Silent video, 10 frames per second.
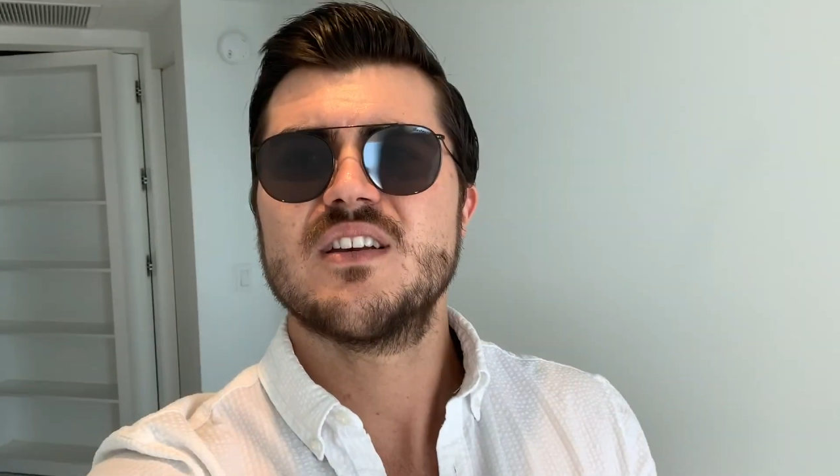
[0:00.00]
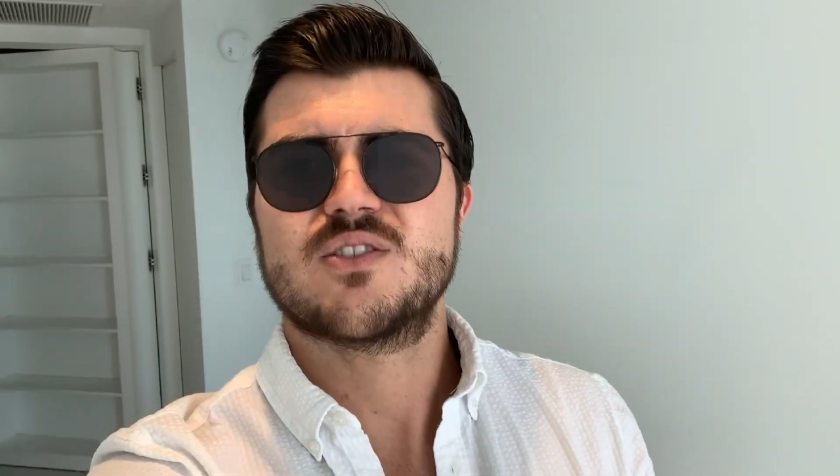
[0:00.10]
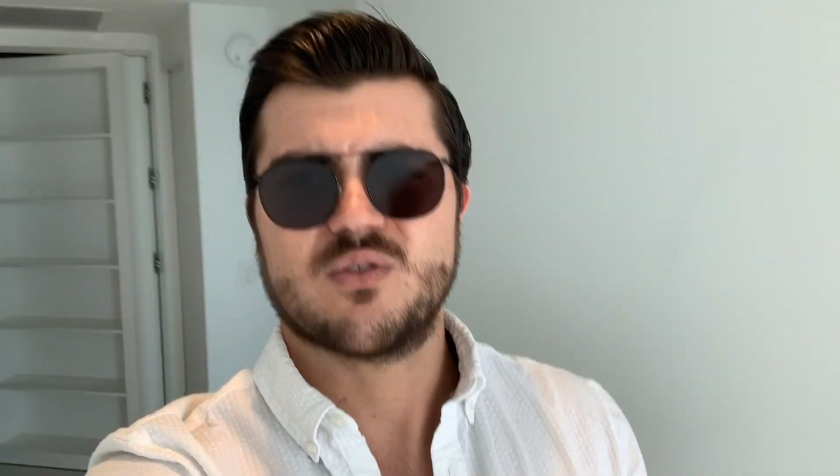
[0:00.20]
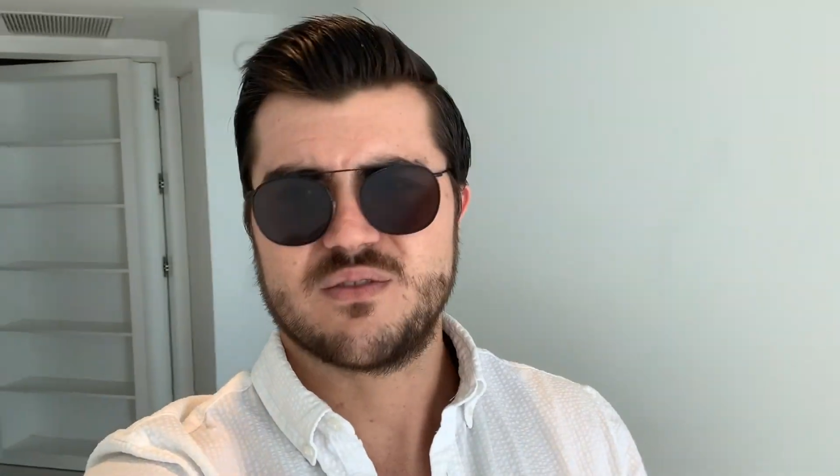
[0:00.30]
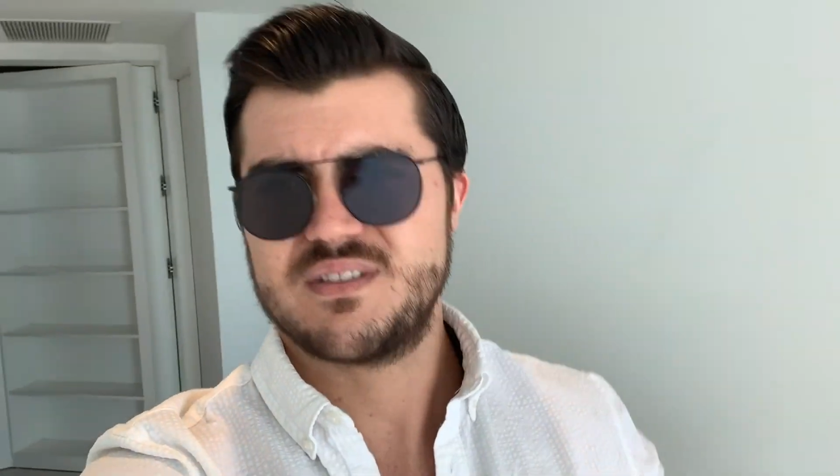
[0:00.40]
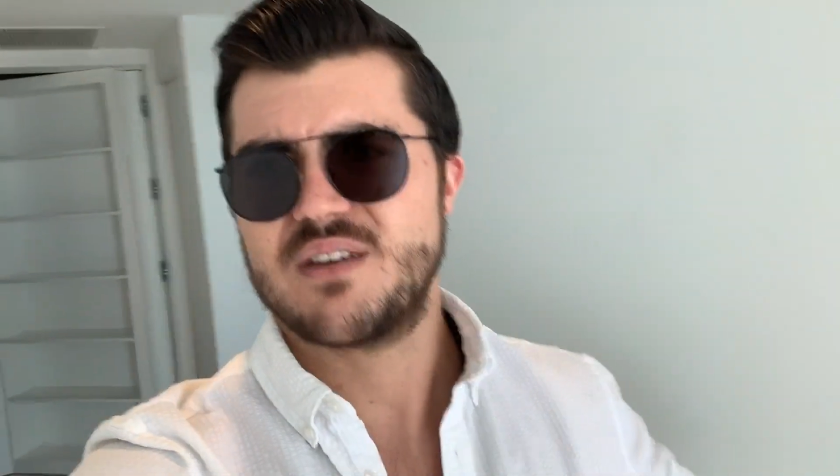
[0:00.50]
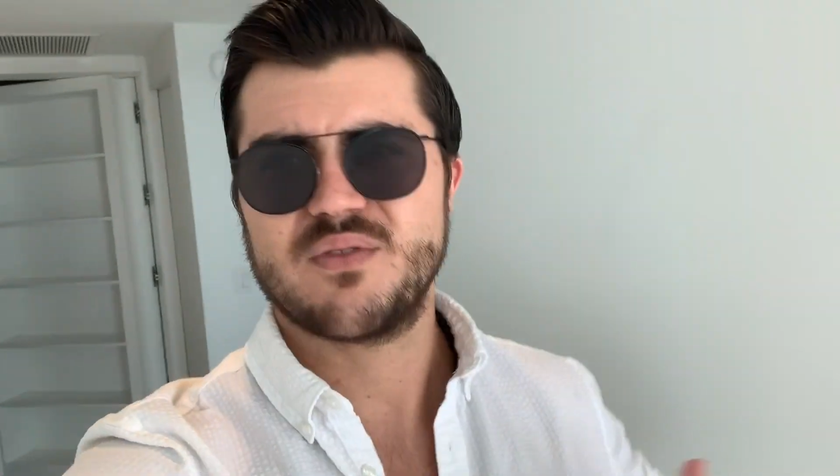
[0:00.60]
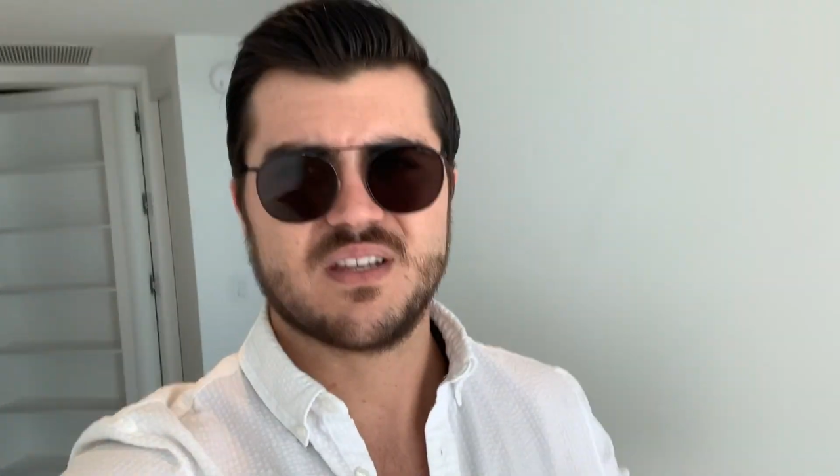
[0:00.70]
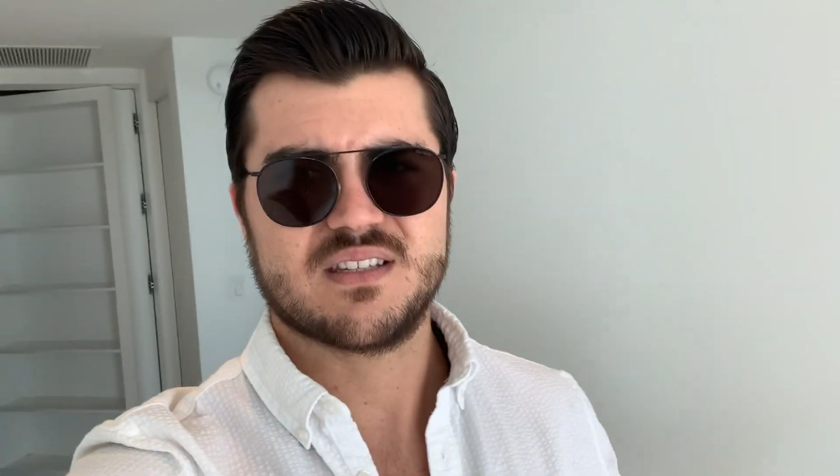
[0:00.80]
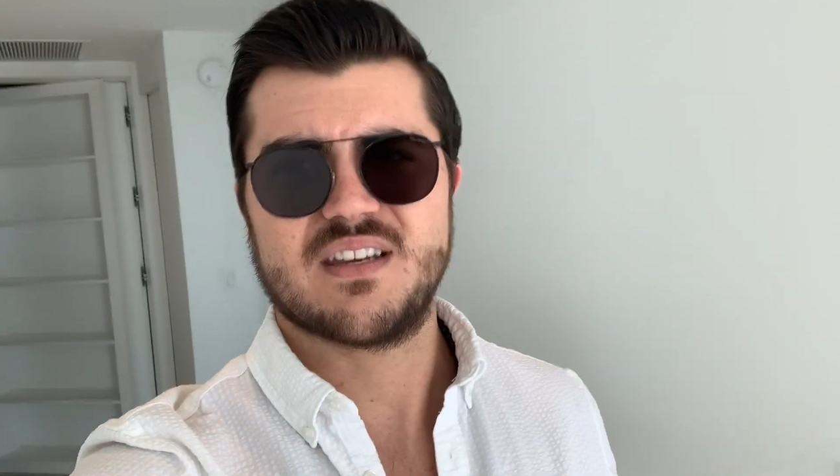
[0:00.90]
So it
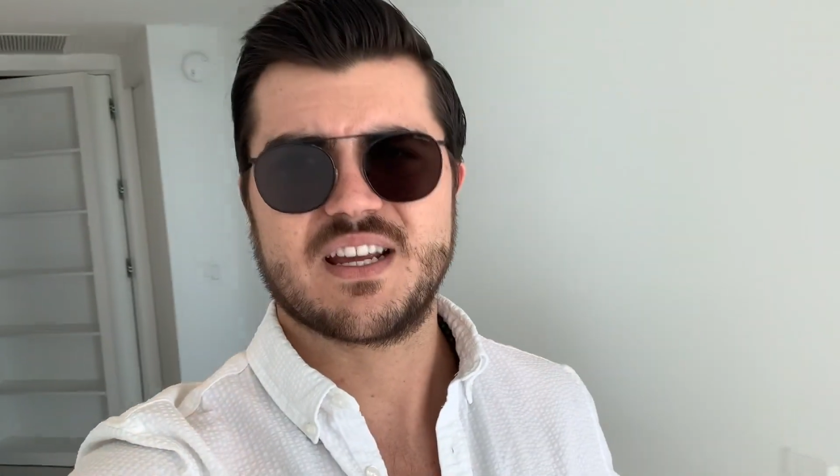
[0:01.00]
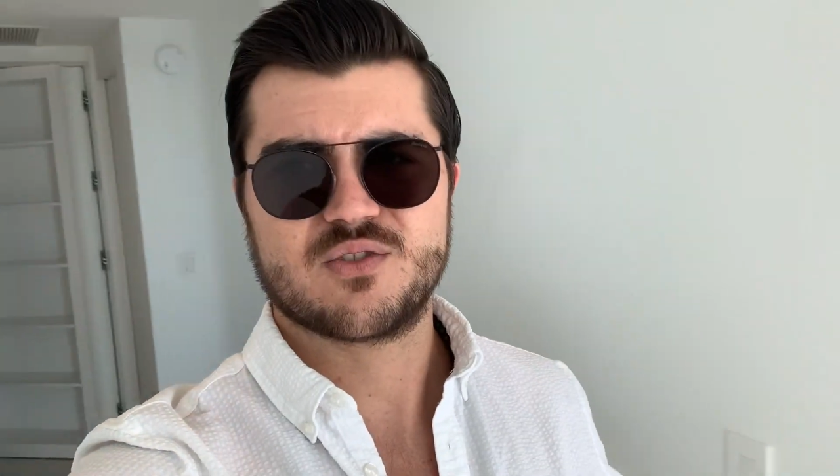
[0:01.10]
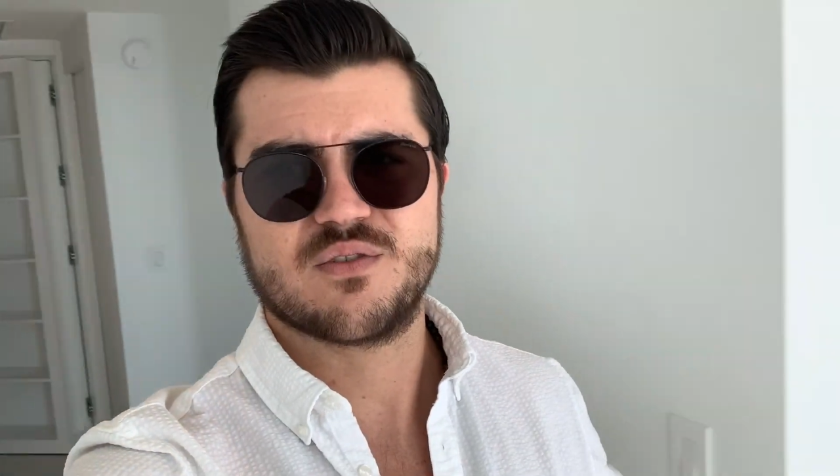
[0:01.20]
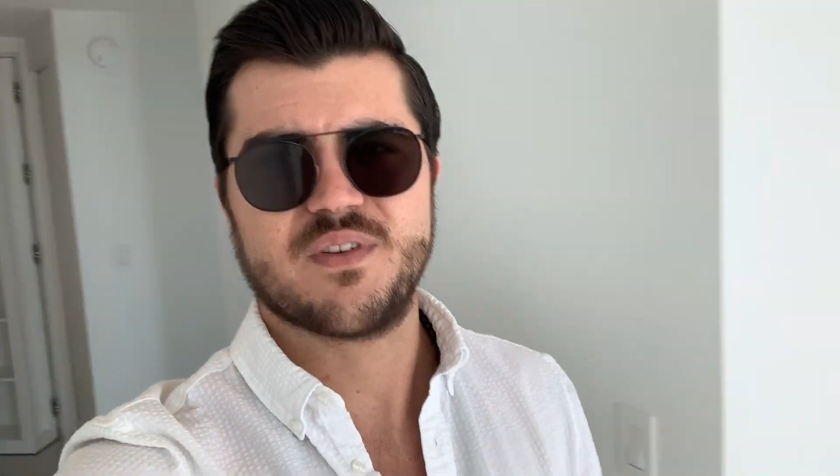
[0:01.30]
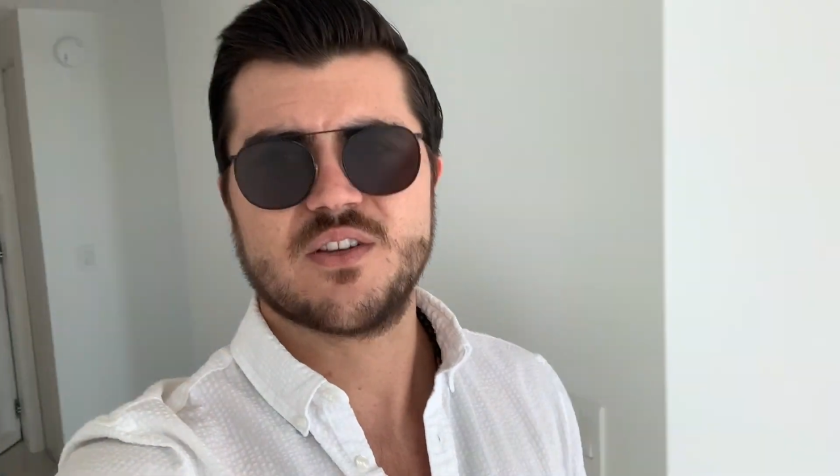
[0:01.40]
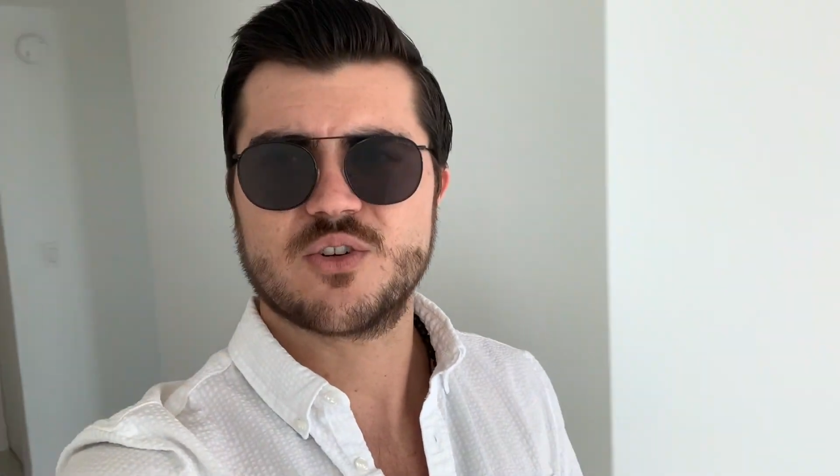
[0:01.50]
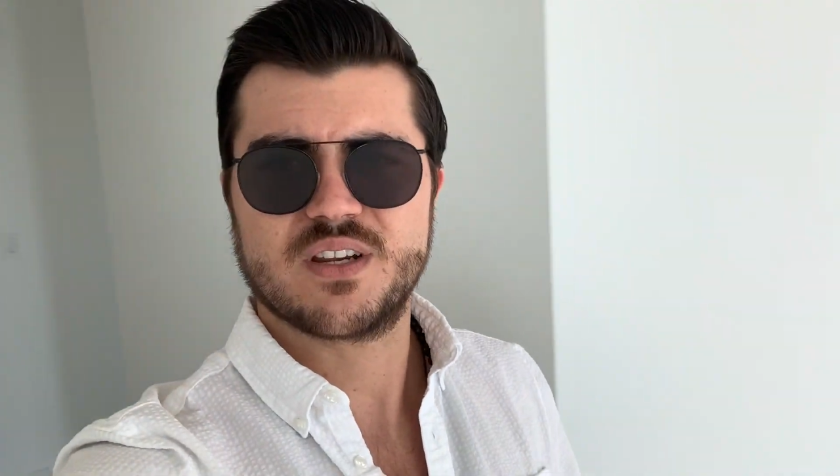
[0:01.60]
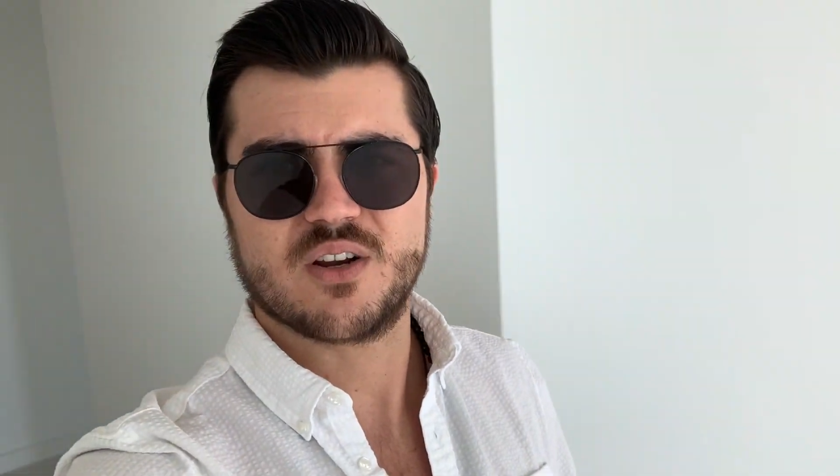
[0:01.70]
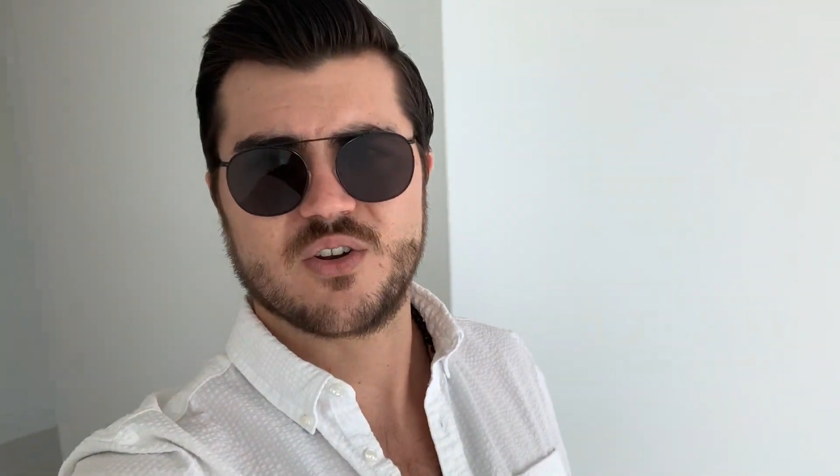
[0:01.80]
definitely is an extra feature here.